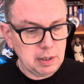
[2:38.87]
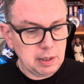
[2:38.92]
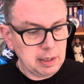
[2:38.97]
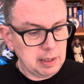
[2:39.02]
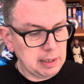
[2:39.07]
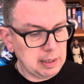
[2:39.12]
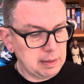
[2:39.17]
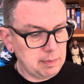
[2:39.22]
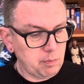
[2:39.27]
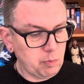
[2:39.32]

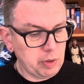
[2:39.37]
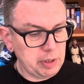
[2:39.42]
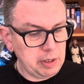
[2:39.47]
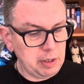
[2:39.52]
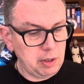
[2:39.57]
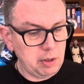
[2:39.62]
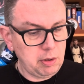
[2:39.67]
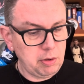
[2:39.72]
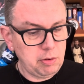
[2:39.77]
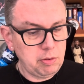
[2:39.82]
When
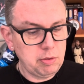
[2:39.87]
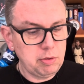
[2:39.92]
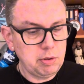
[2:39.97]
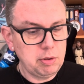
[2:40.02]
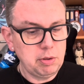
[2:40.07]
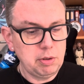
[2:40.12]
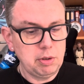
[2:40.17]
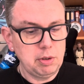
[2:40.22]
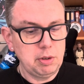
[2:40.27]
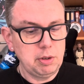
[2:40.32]
you
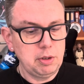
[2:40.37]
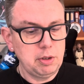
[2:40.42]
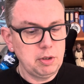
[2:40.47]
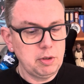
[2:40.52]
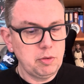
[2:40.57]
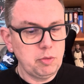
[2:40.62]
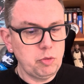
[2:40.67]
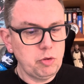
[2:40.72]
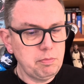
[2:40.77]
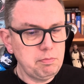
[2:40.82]

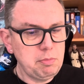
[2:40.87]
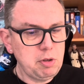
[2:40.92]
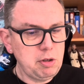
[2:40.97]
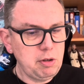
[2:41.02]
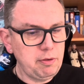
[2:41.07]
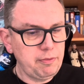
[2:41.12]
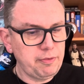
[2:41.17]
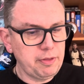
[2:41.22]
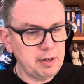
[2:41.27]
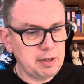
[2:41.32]

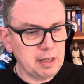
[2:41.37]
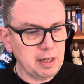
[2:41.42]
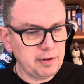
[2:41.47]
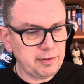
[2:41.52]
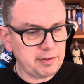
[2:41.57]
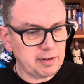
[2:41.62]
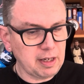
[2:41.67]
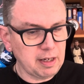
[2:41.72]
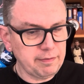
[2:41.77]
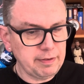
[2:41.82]
remove the
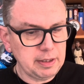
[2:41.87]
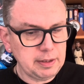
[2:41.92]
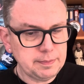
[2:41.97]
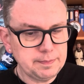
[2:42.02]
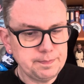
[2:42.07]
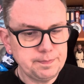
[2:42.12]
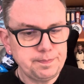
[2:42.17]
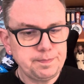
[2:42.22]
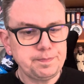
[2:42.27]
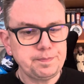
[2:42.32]
dust cover,
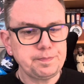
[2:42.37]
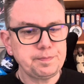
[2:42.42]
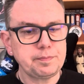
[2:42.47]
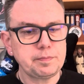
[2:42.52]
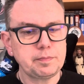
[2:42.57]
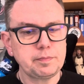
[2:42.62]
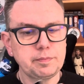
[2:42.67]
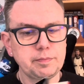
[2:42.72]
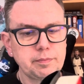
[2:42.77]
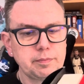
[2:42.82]

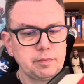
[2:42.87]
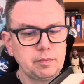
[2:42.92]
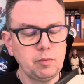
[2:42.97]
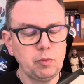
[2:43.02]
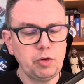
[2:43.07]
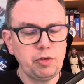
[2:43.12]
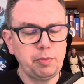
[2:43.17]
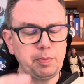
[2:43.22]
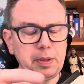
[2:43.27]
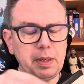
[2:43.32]

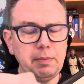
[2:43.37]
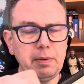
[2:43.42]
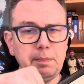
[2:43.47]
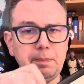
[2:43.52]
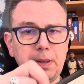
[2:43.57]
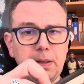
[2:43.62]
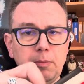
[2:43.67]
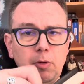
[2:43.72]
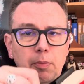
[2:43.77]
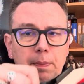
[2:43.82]
which has become a
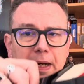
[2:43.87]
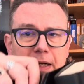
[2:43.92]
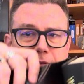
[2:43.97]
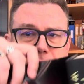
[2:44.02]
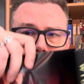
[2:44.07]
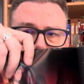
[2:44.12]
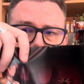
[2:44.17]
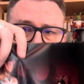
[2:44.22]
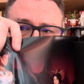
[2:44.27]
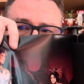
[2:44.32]
bit more battered,